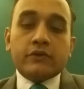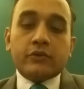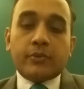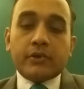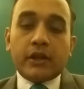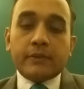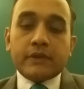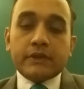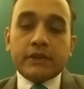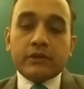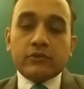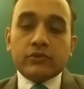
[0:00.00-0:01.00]
So perhaps I
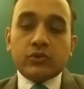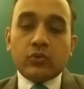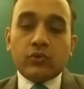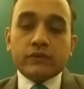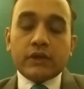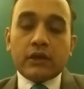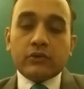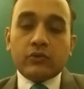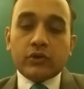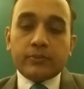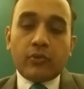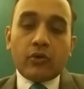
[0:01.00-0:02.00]
think those are
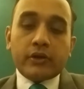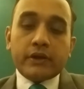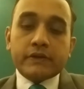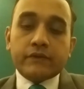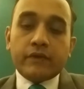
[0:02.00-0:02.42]
good pockets